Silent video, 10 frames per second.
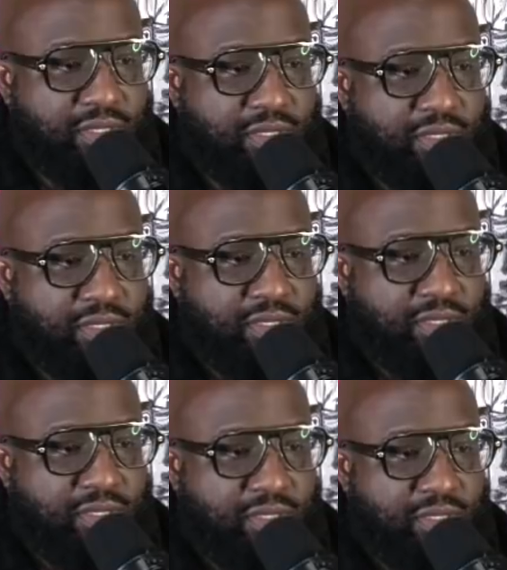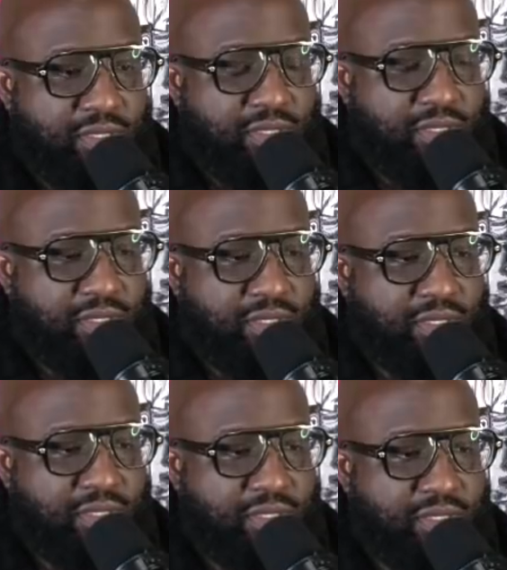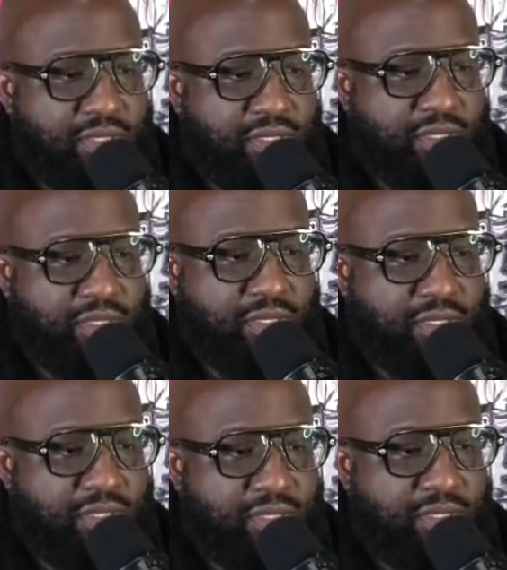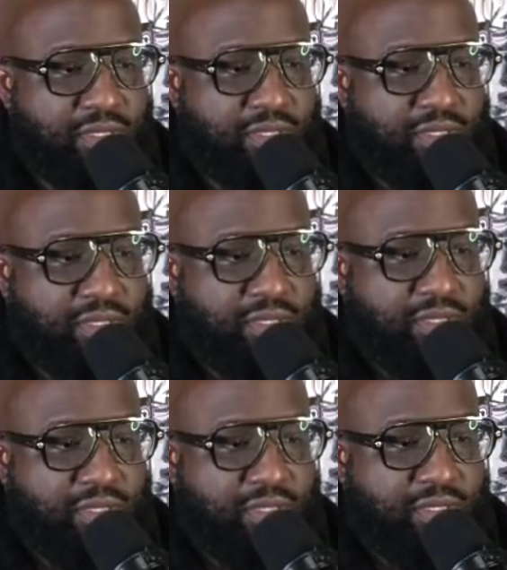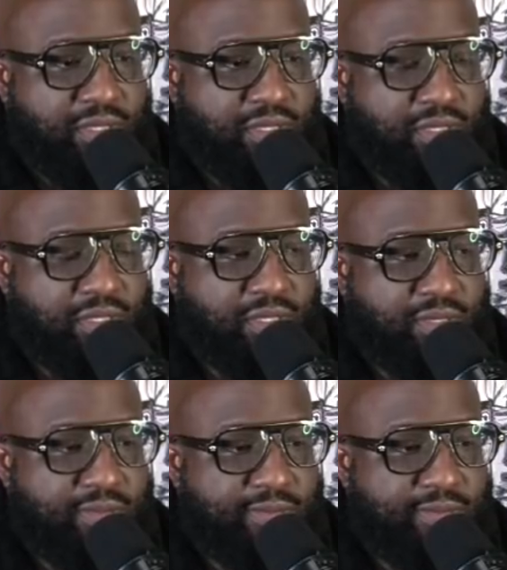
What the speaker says: [no speech]